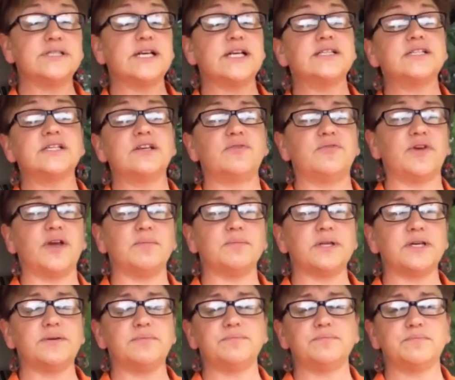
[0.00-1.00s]
Scentsy
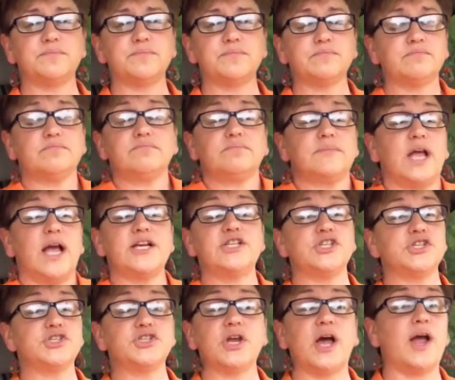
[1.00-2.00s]
family. I
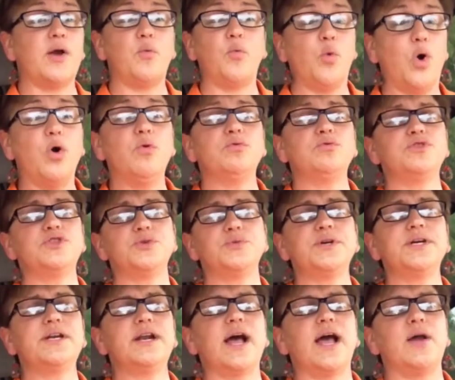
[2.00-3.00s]
won't do
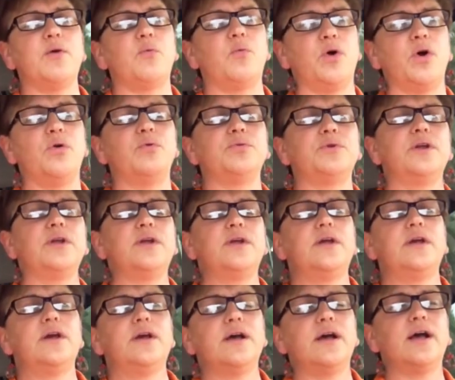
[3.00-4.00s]
it. I won't
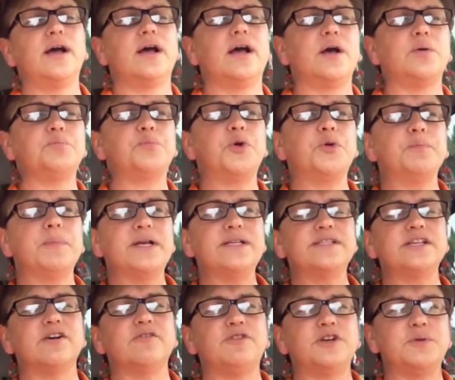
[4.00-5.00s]
put
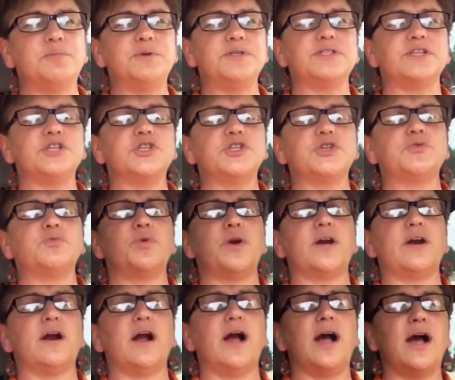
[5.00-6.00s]
myself in a position
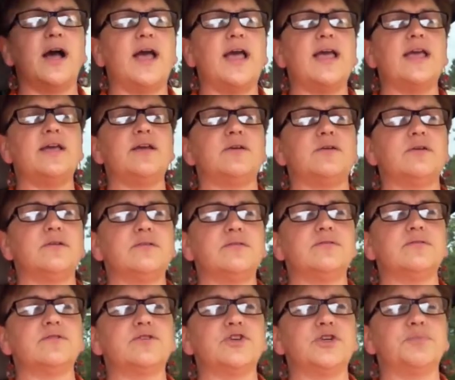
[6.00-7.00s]
where I
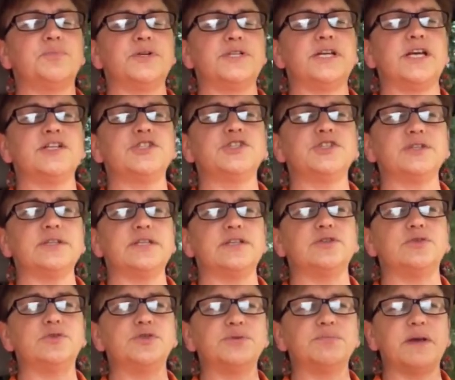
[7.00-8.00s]
could potentially
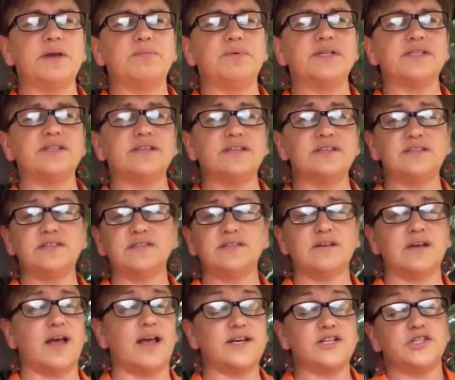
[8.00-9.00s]
lose my business.
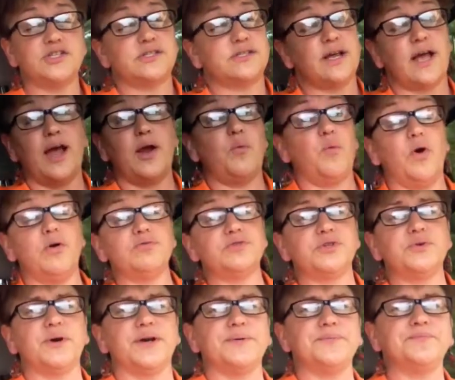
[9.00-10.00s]
I won't
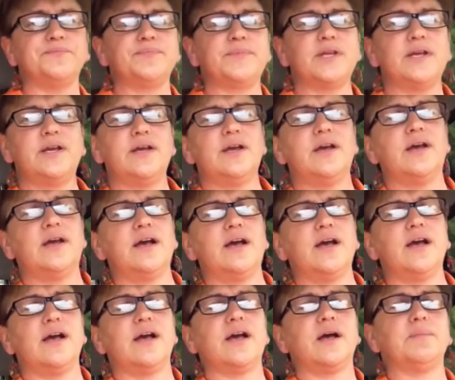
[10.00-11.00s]
do it.
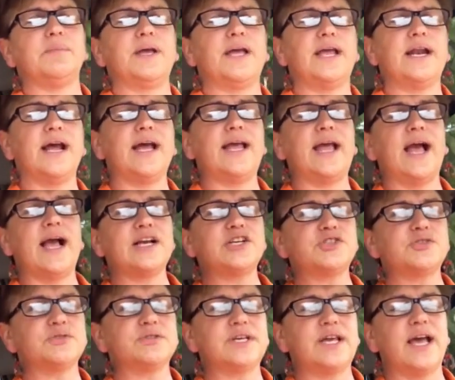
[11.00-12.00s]
And I
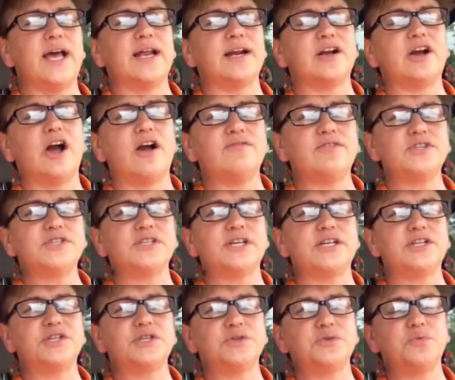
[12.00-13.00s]
actually had a
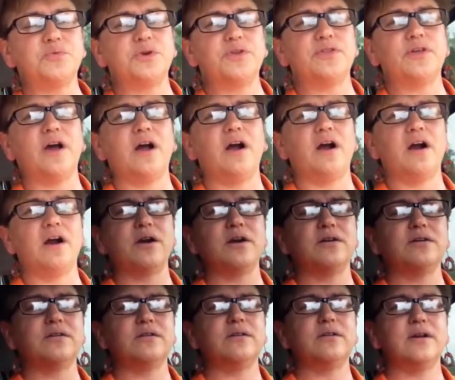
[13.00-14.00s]
conversation with our
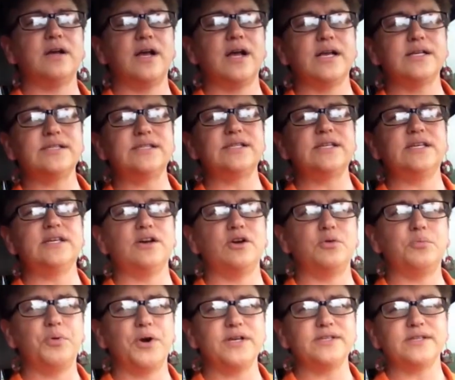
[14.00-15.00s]

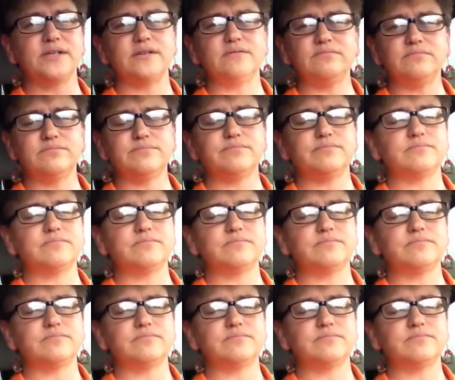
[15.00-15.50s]
CEO, president.